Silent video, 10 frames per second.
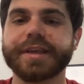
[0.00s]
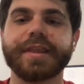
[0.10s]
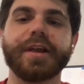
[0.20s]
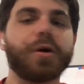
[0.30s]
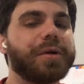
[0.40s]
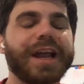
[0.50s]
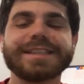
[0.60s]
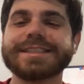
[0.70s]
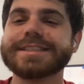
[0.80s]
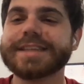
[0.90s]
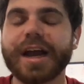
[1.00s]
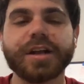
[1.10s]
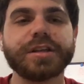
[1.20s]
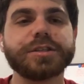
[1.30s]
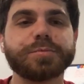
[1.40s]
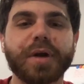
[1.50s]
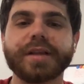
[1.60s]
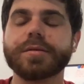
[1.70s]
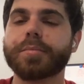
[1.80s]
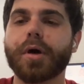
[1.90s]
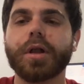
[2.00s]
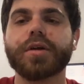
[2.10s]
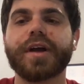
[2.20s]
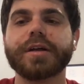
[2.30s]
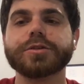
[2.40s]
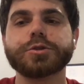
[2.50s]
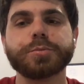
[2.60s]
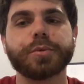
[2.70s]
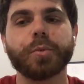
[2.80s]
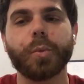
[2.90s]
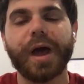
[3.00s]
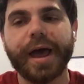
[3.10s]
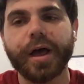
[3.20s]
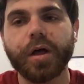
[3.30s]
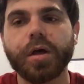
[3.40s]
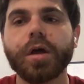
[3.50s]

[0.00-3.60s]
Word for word: They don't necessarily spread the ball around super well,